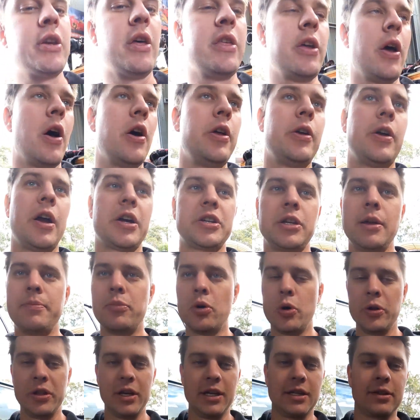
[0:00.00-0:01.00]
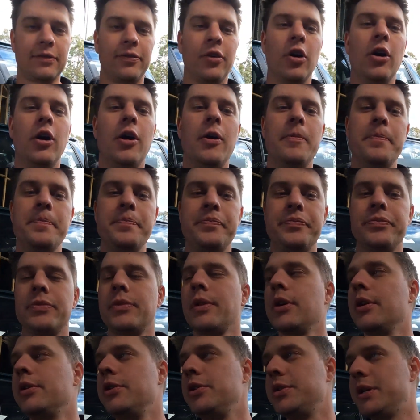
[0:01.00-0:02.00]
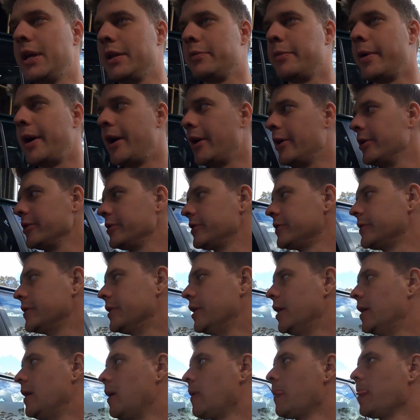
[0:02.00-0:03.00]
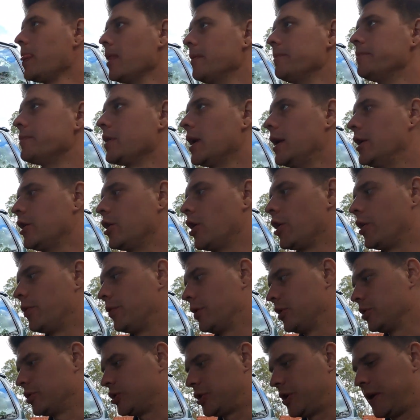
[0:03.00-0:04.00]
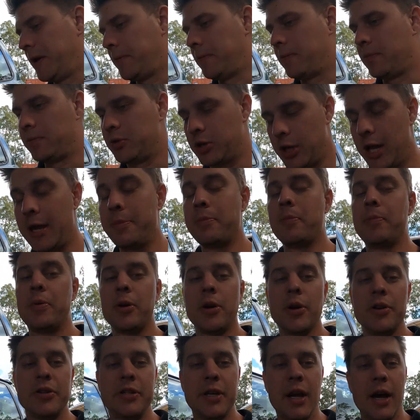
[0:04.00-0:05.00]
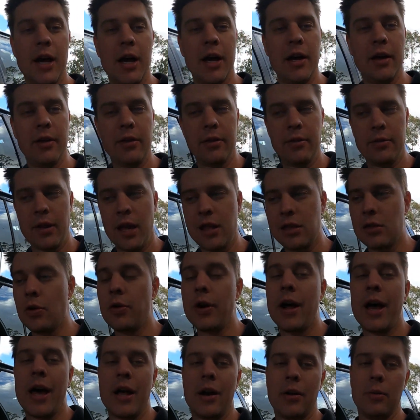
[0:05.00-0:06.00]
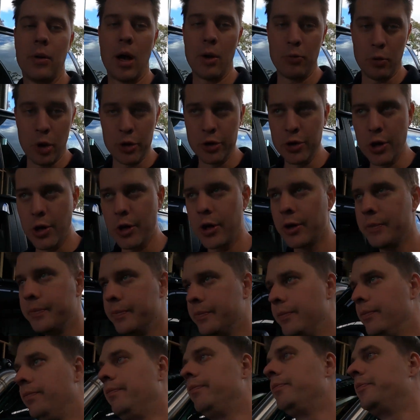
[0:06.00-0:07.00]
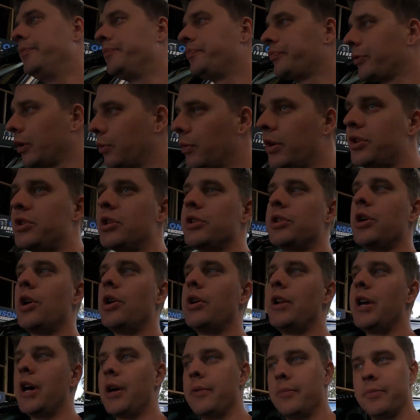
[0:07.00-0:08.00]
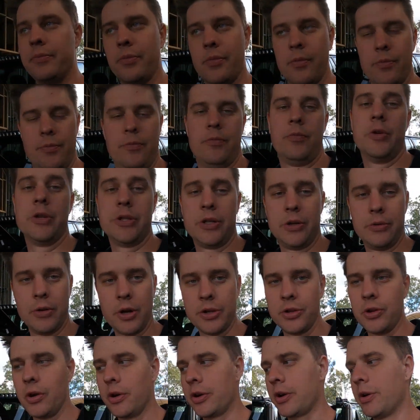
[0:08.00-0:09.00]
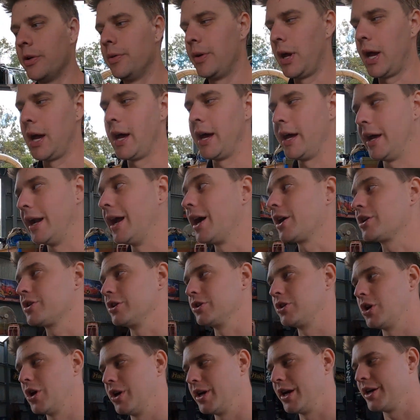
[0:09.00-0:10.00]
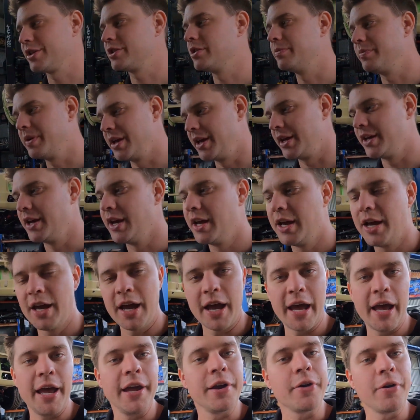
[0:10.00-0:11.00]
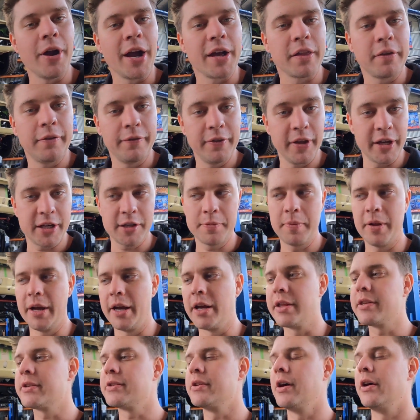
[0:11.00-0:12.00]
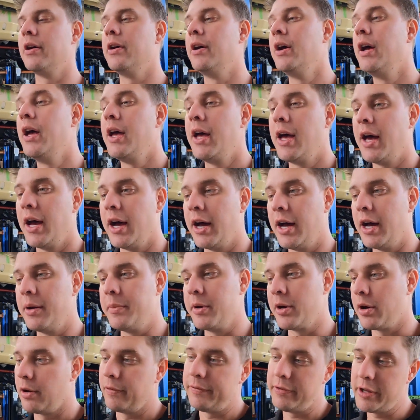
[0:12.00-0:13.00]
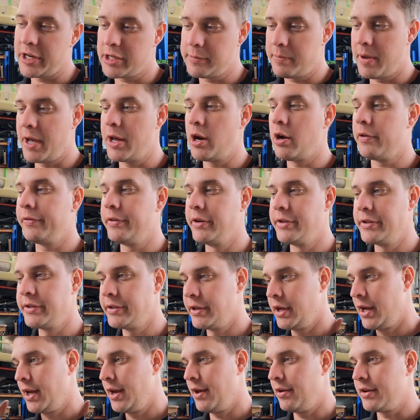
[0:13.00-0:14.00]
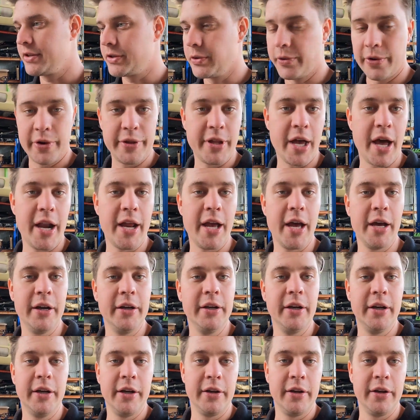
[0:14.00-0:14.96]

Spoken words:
So the owner actually bought this from New South Wales, and he got it real cheap because they thought it had a rod knock, which it turned out wasn't a rod knock. It actually turned out to be a cracked flex plate. So he got a flex plate off us, sorted that out,